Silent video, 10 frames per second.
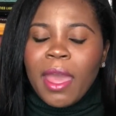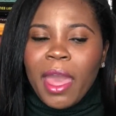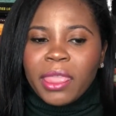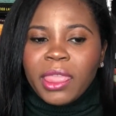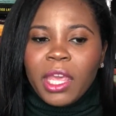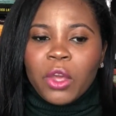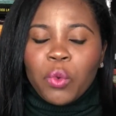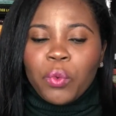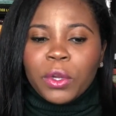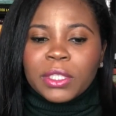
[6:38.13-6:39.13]
Ethic
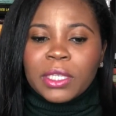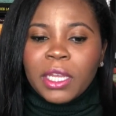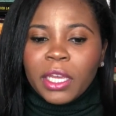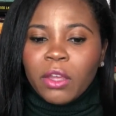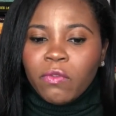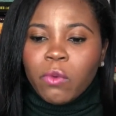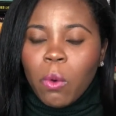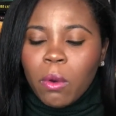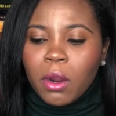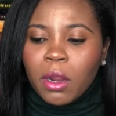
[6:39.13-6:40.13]
was looking
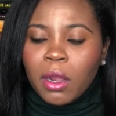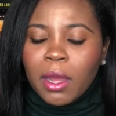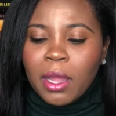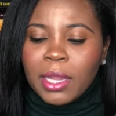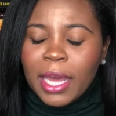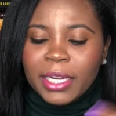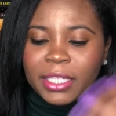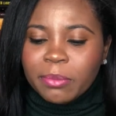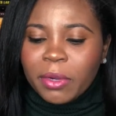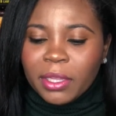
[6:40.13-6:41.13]
for
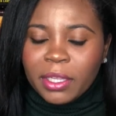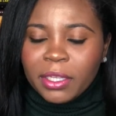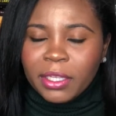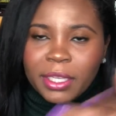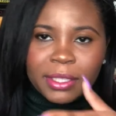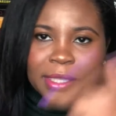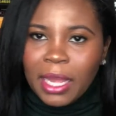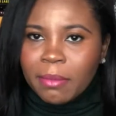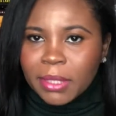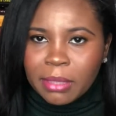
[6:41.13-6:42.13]
Alani's brother, his
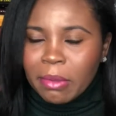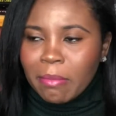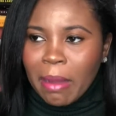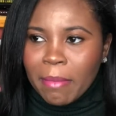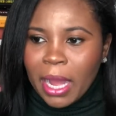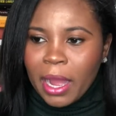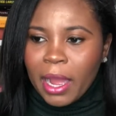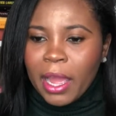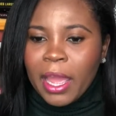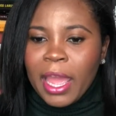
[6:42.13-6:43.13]
name is slipping my mind,